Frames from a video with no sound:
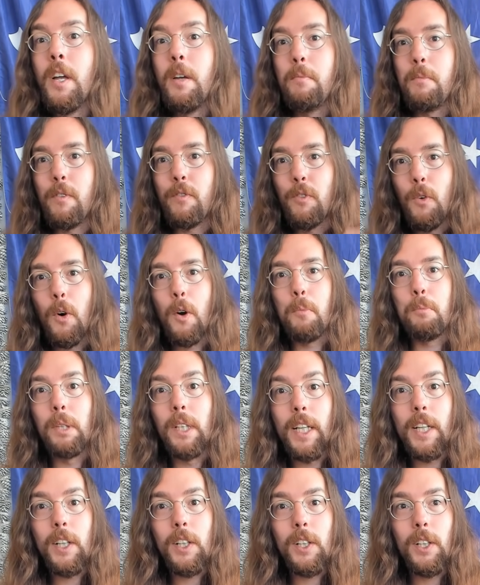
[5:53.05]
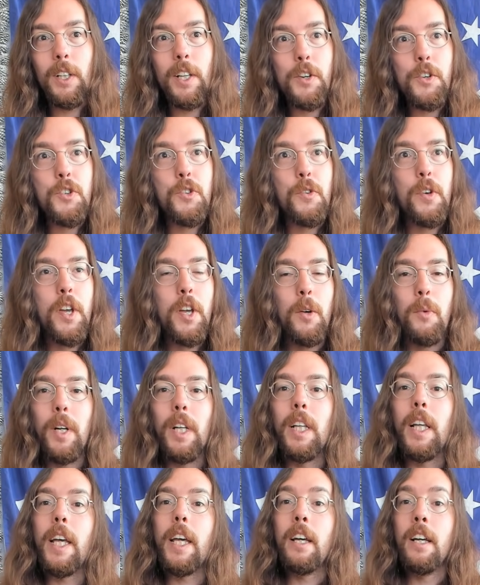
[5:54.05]
before political intrigue
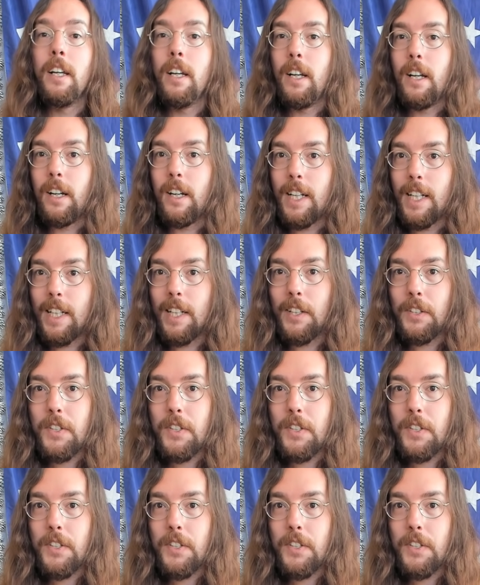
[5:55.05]
really uh,